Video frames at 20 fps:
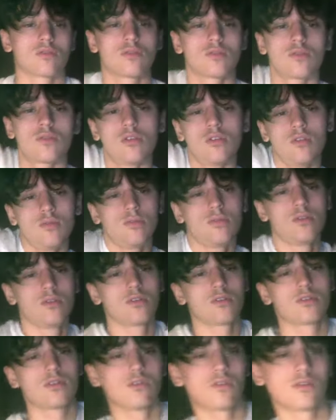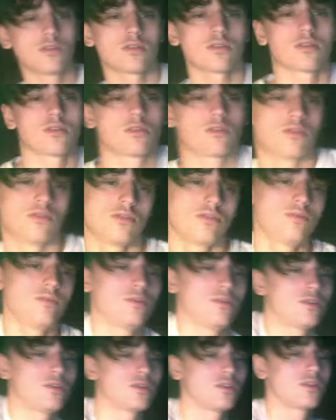Go to Marcus, go to
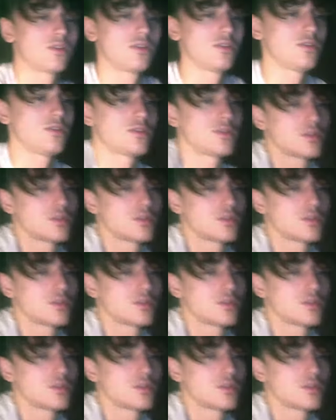Marcus,